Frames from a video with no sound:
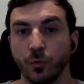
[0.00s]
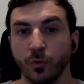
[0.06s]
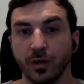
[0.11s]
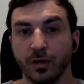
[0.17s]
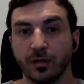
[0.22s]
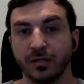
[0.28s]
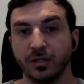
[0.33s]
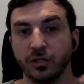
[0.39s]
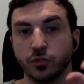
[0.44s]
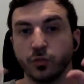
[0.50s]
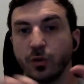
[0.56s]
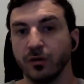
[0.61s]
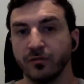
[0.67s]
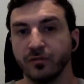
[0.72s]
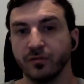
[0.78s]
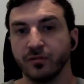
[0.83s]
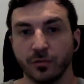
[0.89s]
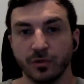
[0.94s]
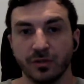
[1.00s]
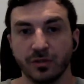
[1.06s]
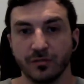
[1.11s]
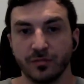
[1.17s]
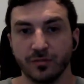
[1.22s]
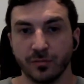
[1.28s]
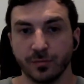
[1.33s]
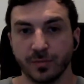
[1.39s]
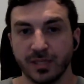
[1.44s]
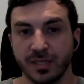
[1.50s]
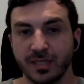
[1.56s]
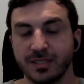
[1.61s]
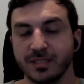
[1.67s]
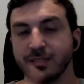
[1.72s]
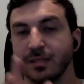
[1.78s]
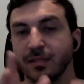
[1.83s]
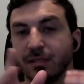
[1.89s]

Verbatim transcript: well each one of them on a different place